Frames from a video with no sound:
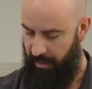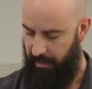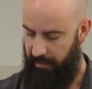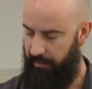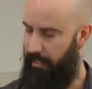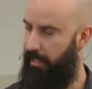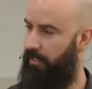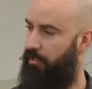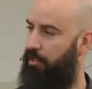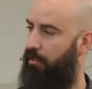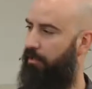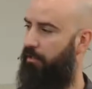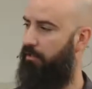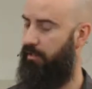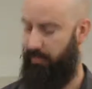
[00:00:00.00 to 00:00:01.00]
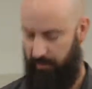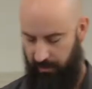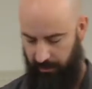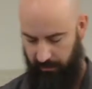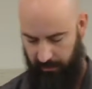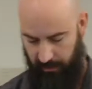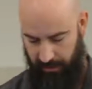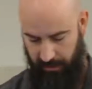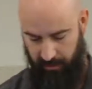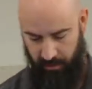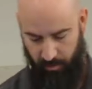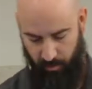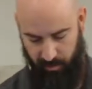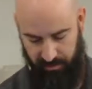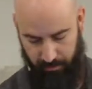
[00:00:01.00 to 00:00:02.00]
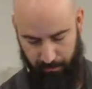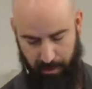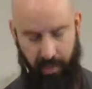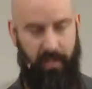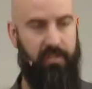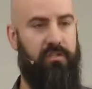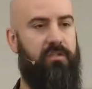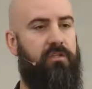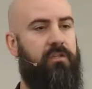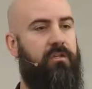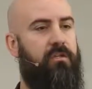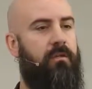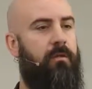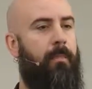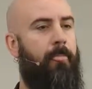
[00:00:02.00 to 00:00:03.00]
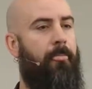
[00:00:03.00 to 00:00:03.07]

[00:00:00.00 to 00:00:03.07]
in case her existing date was a bust